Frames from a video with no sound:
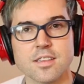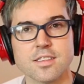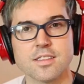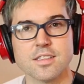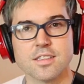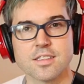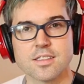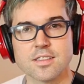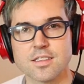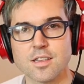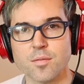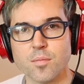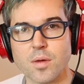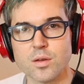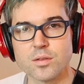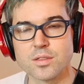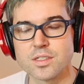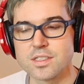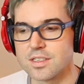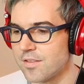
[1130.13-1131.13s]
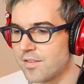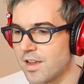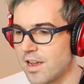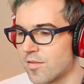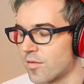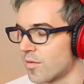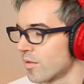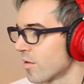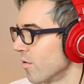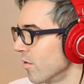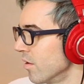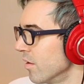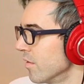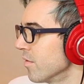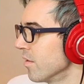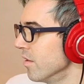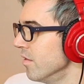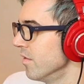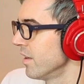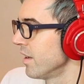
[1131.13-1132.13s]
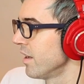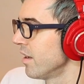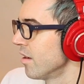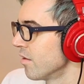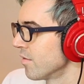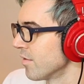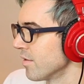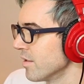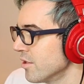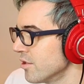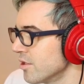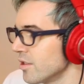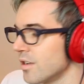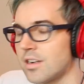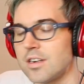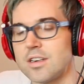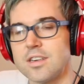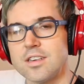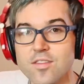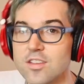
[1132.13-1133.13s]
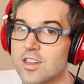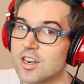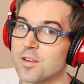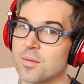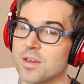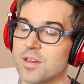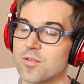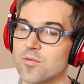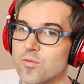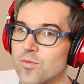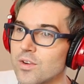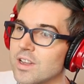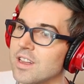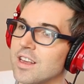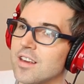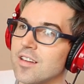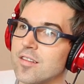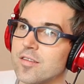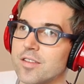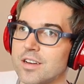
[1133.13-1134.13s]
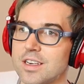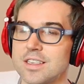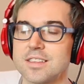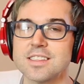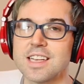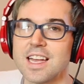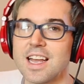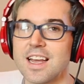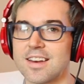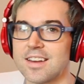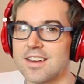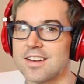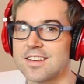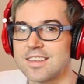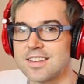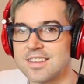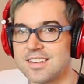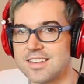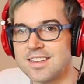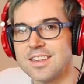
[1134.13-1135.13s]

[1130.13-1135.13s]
This is the most I've ever recorded for a video, for sure. This is gonna be really fun to edit.